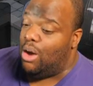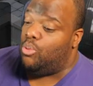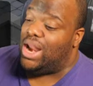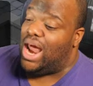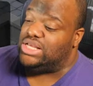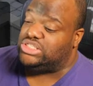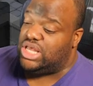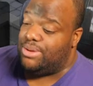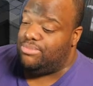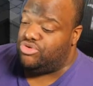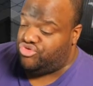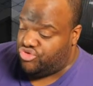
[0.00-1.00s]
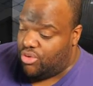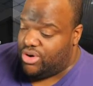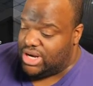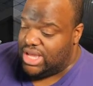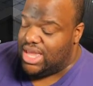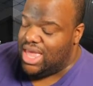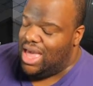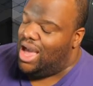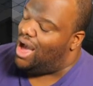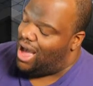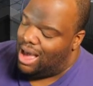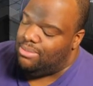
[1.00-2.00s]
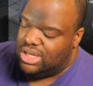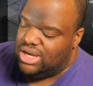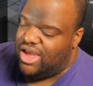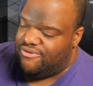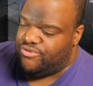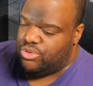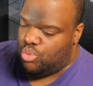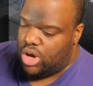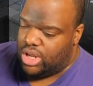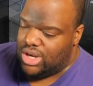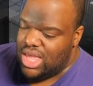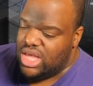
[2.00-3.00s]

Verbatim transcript: And when I say majority, I mean everyone.